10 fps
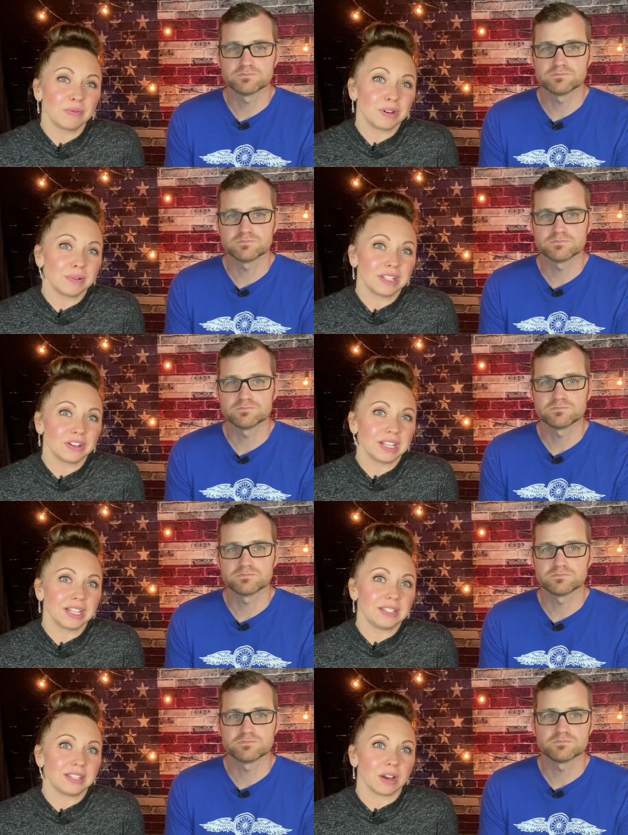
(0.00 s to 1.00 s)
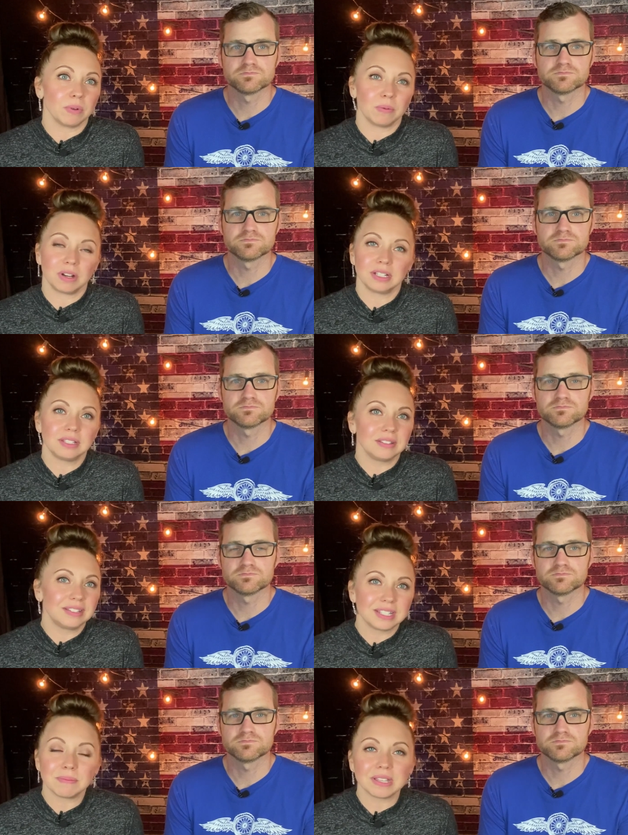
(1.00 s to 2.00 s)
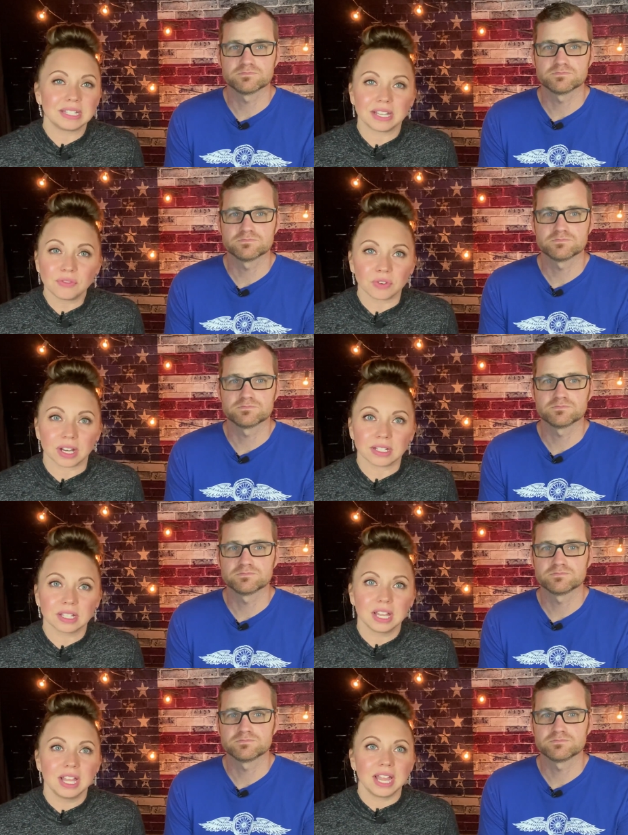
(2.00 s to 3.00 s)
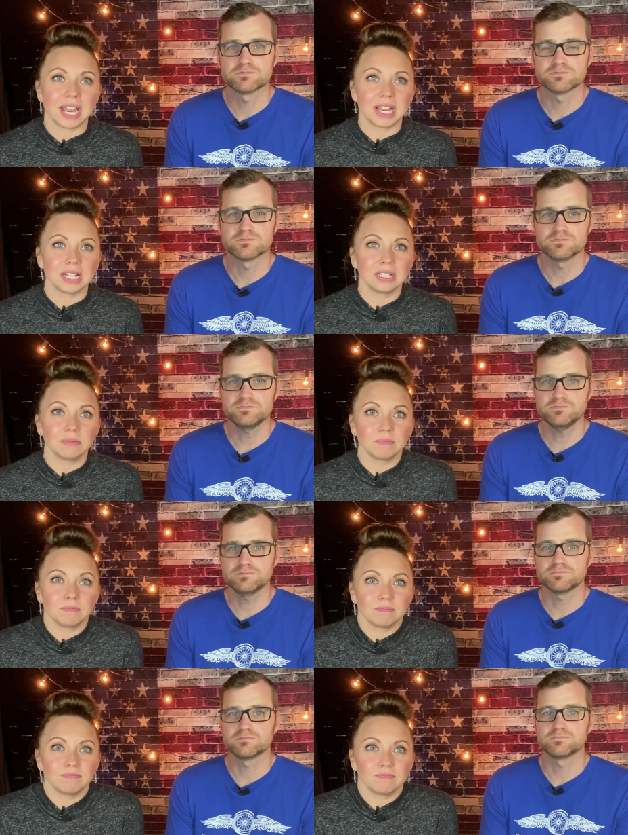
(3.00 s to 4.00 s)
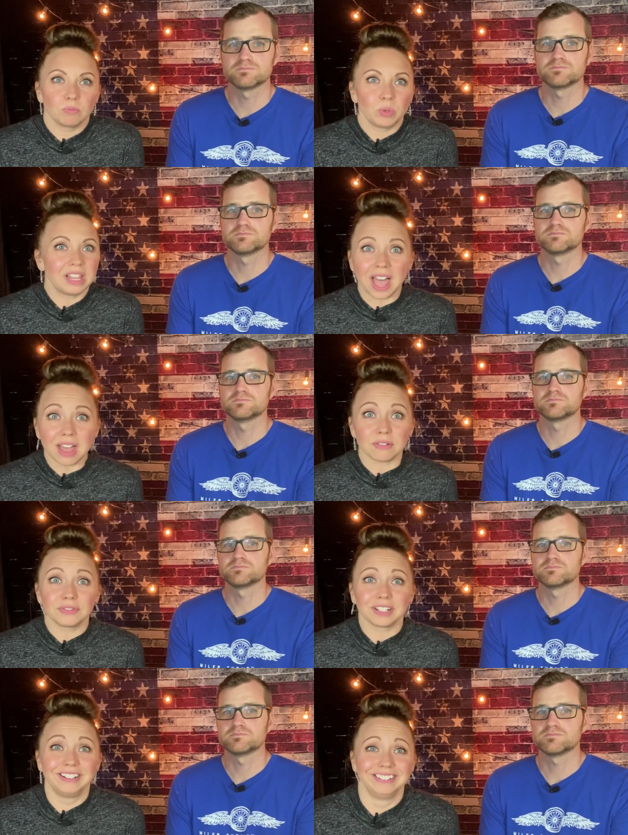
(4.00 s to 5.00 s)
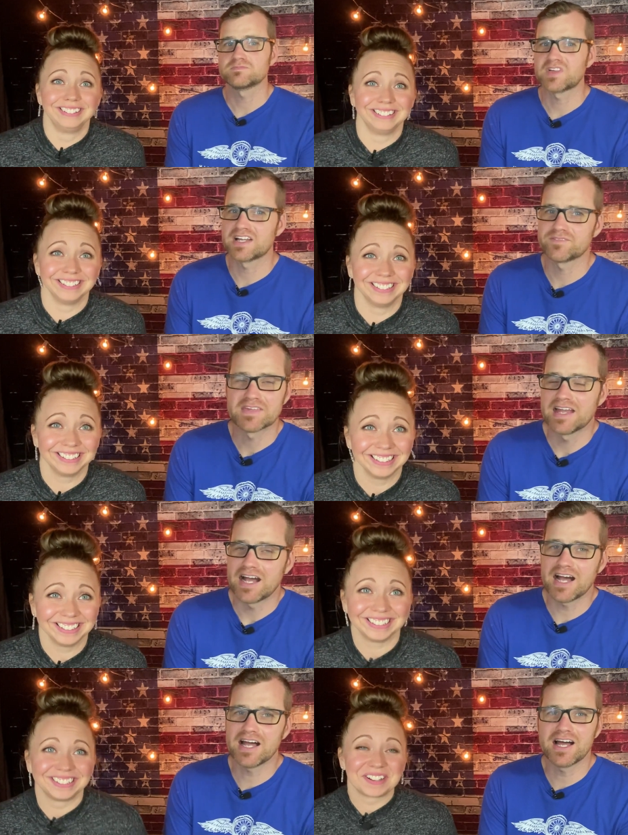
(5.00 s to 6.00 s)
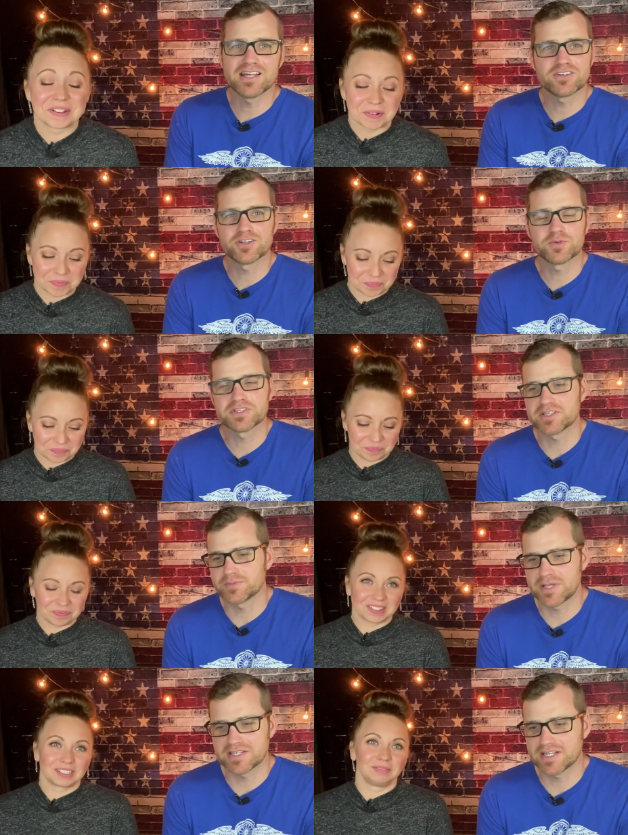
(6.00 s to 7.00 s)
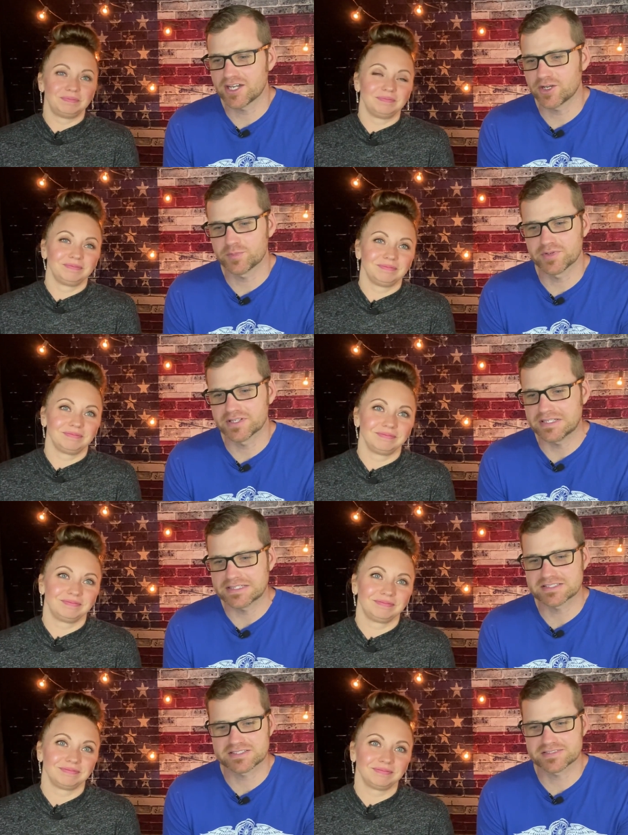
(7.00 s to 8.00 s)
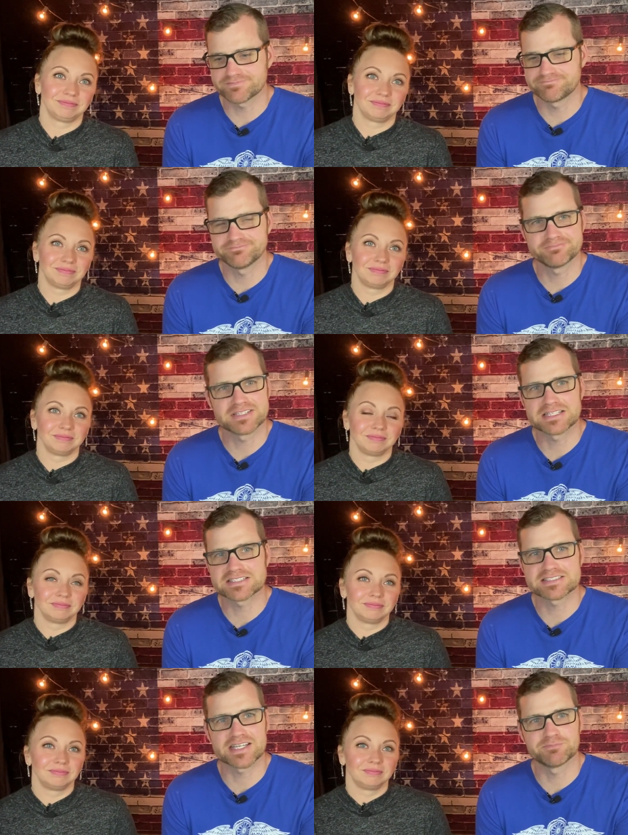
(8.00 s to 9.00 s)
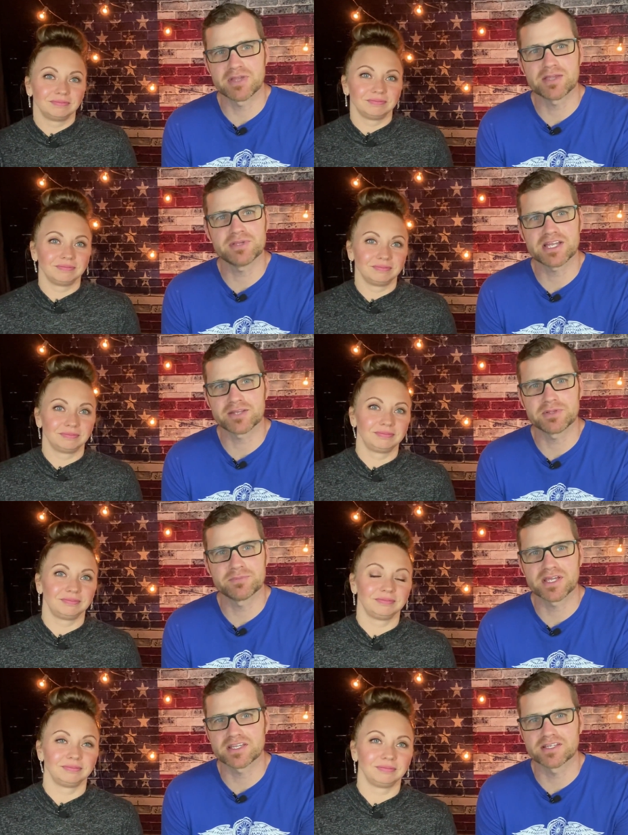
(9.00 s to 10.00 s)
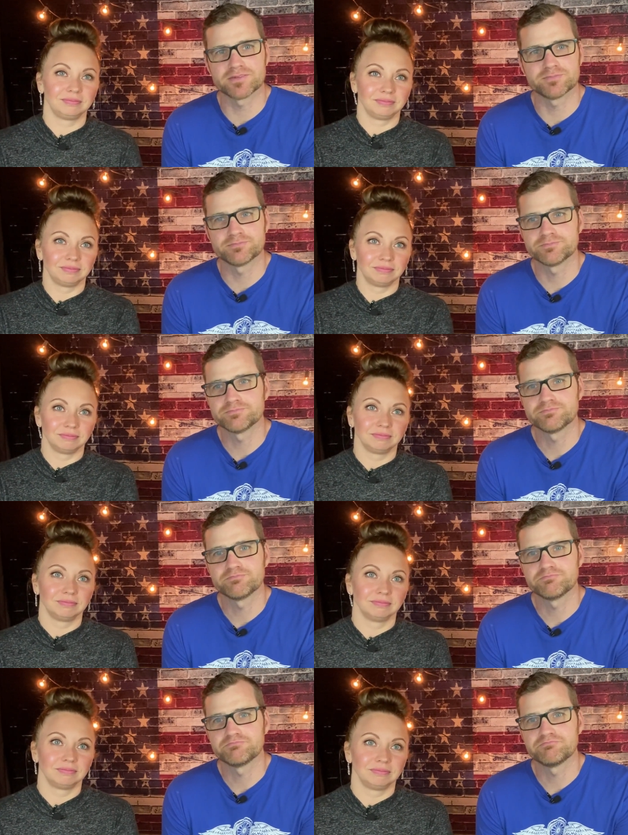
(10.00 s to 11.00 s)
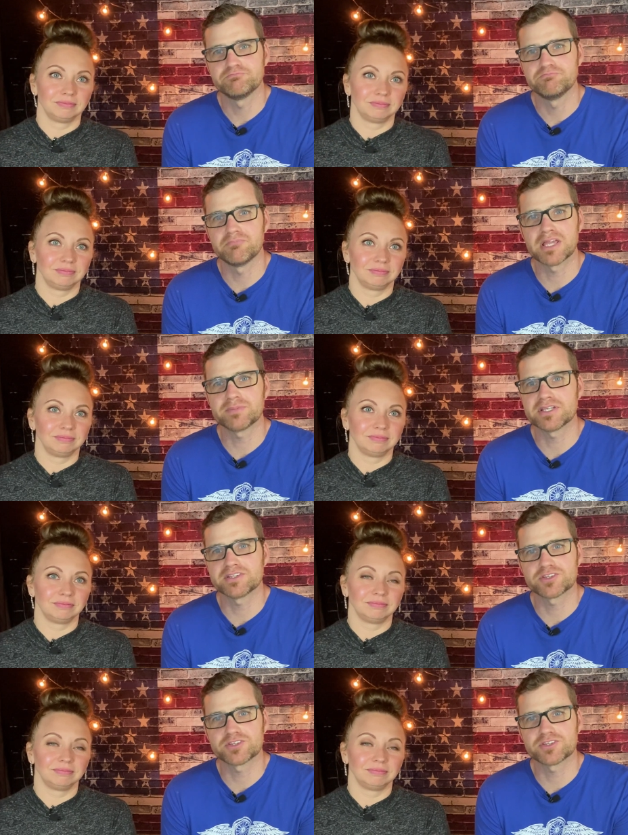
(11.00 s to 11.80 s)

Speaker 1: want to raise our kids there. We wanted something different. And we left. Yeah.
Speaker 2: I don't know what they pay now, but let's say maybe I'd be making maybe